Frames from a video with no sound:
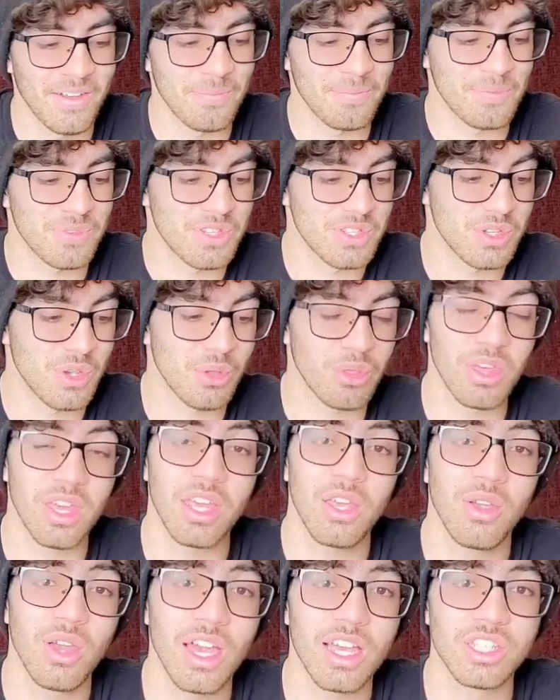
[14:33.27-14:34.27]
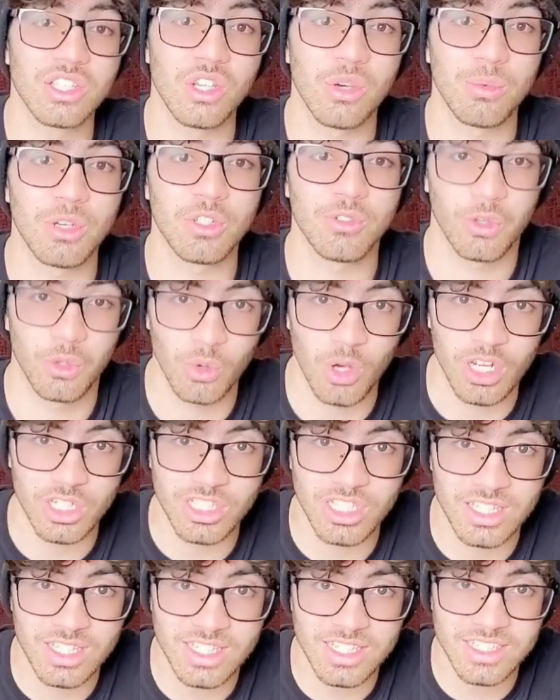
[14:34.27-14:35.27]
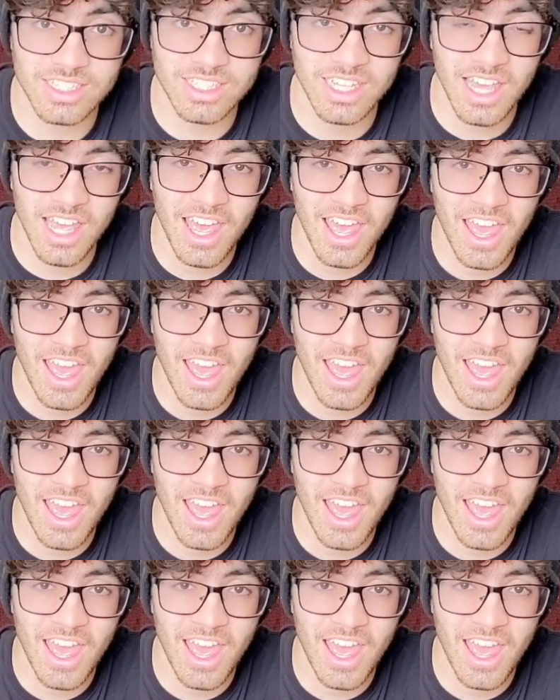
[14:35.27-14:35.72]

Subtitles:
So thank you guys so much for watching this,